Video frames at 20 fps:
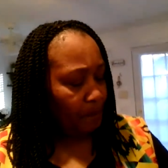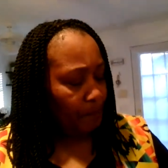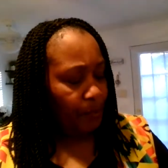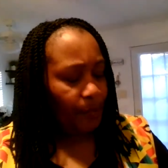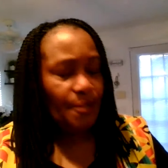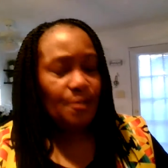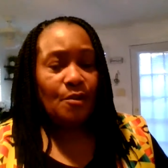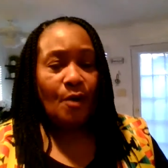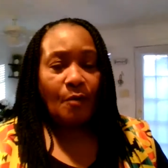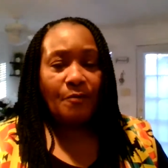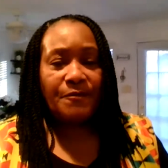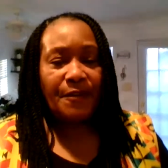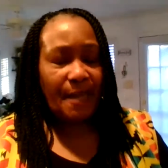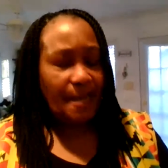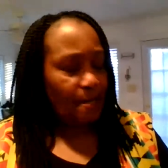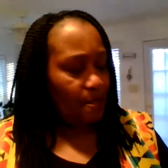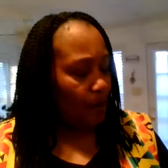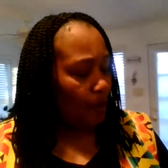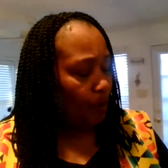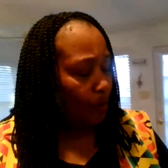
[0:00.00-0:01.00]
putting your
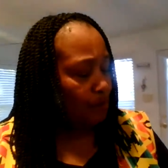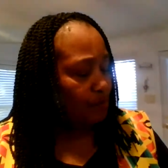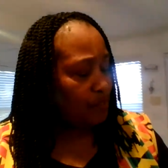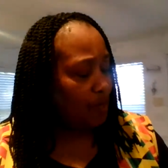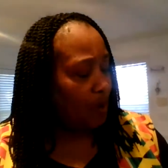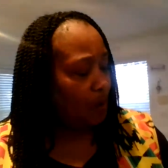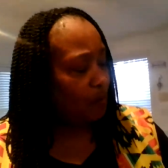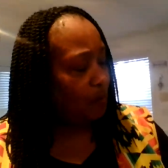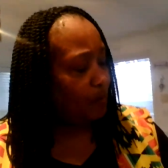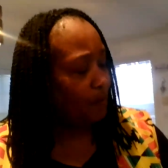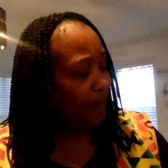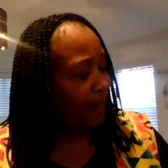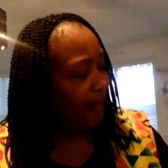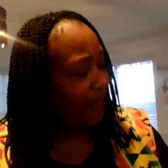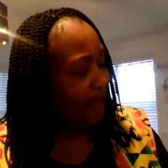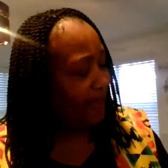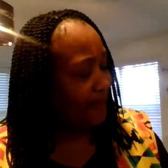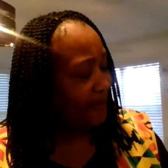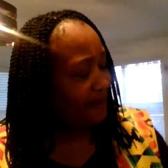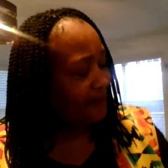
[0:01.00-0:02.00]
videos
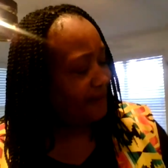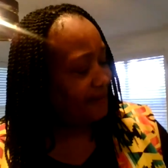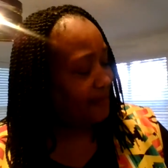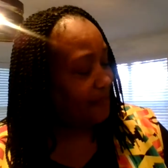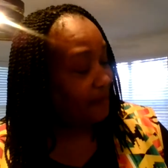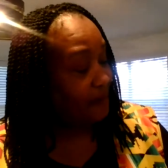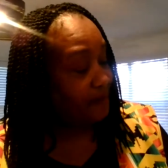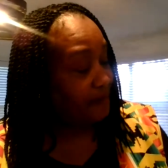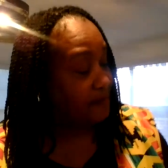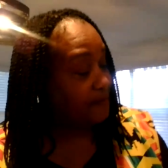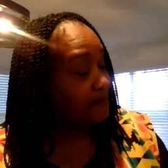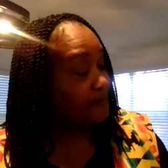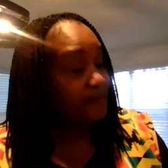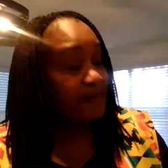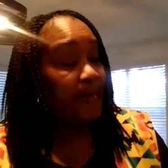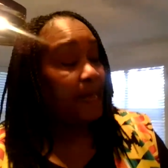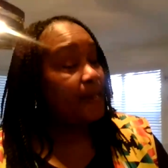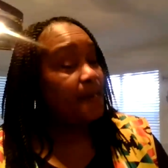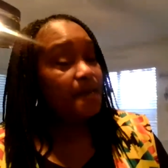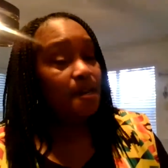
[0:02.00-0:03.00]
online, and
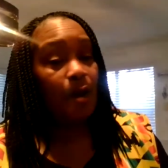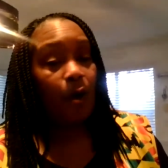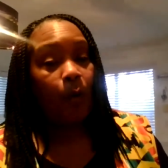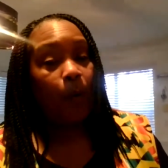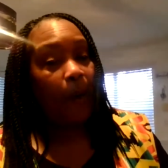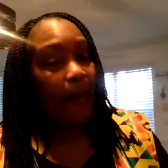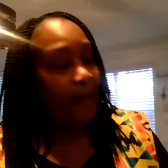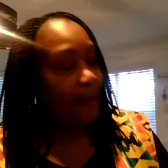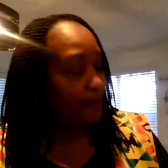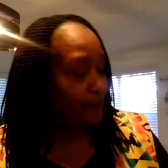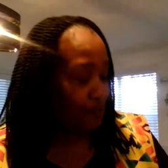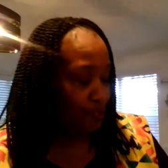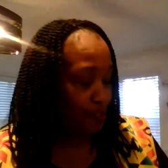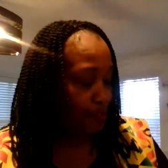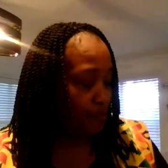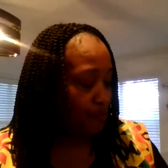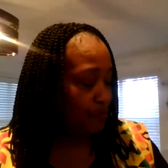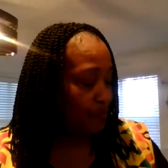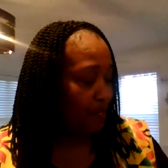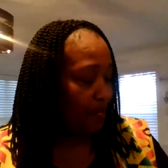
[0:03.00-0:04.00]
didn't know how to
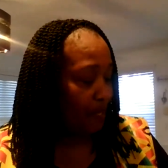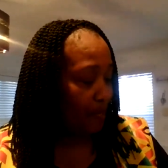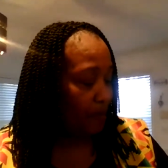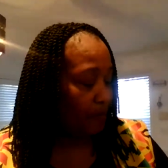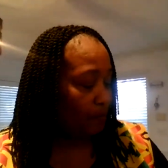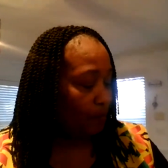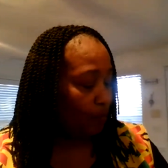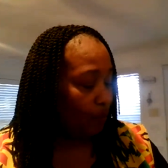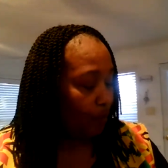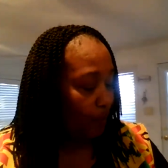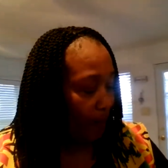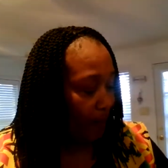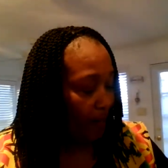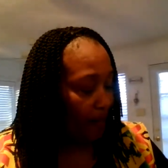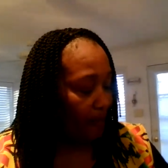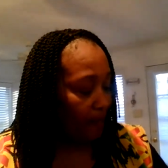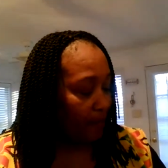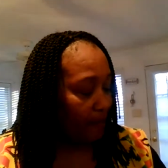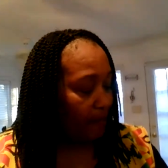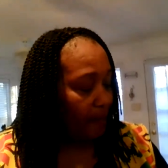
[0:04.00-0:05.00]
do that.
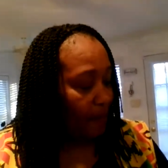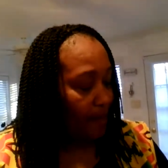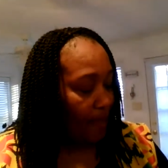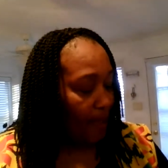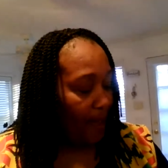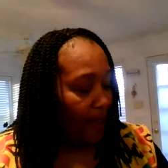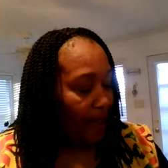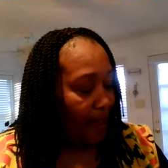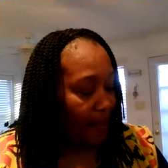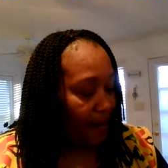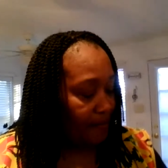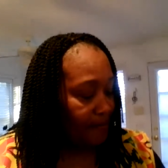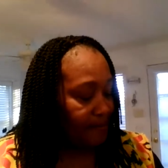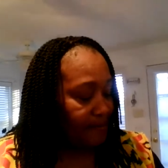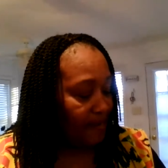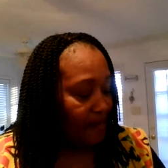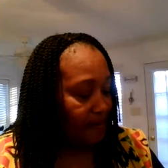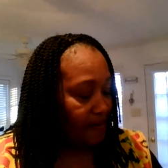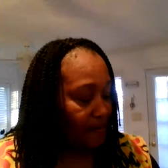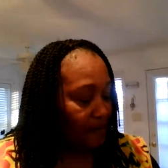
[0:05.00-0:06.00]
Really, I
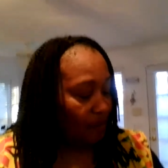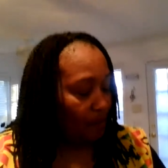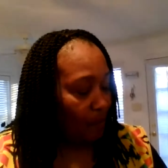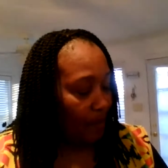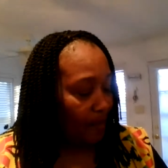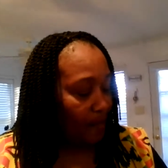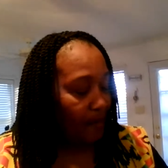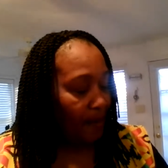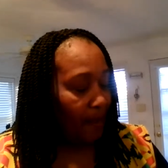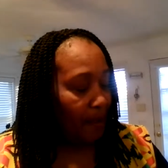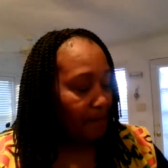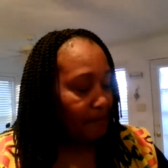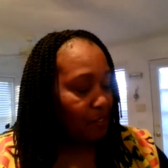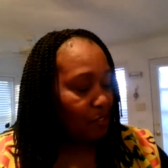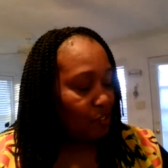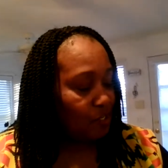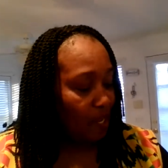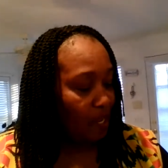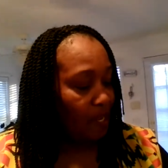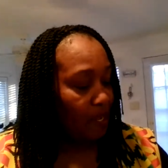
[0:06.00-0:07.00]
didn't know. And I'm
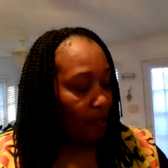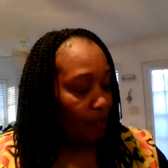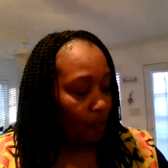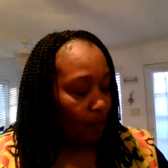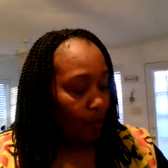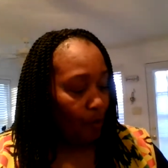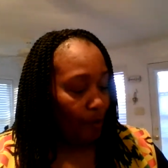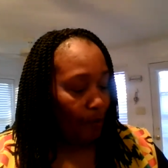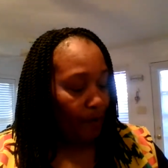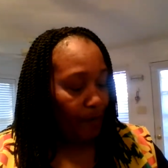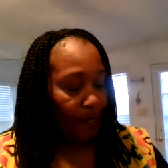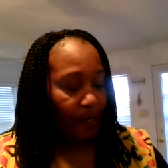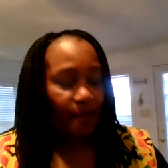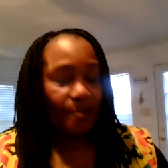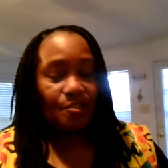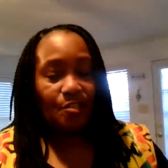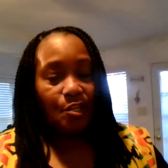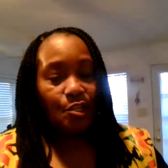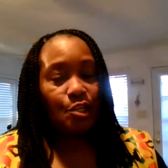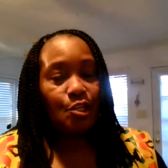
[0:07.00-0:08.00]
still learning
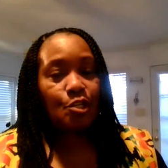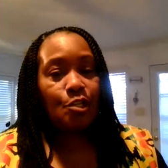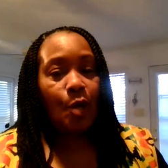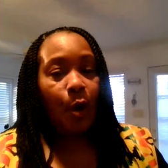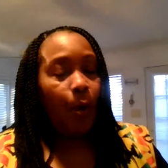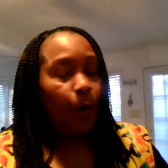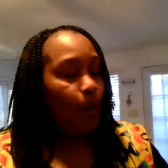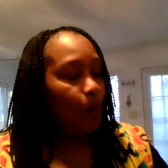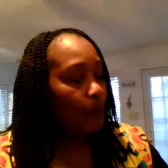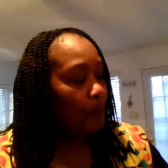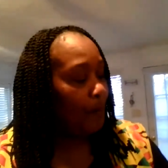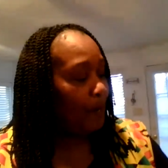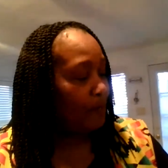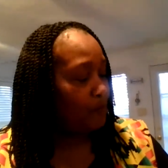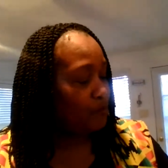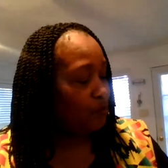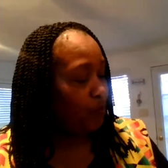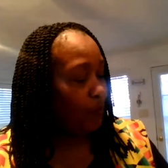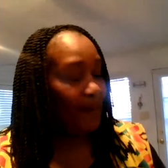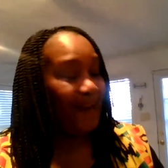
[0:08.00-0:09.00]
because there's so
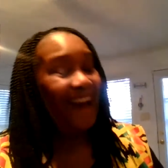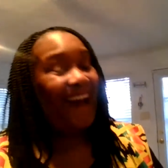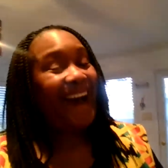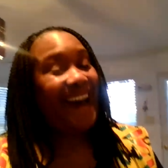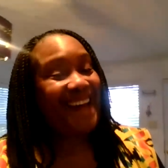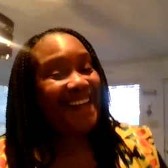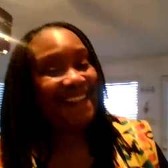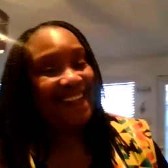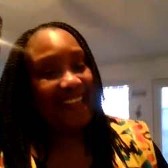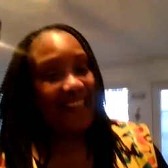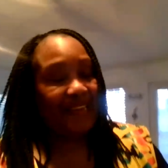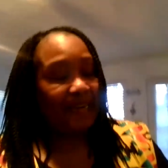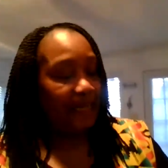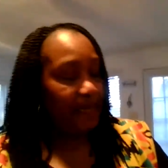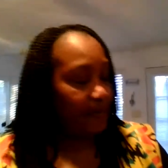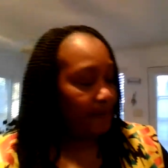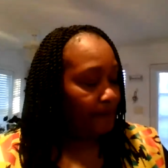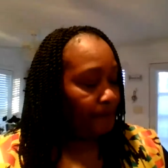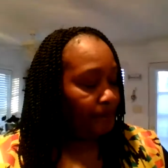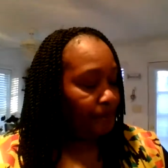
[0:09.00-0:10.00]
much. When I did
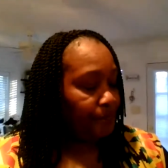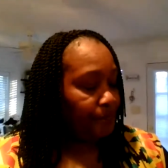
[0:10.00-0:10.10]
it,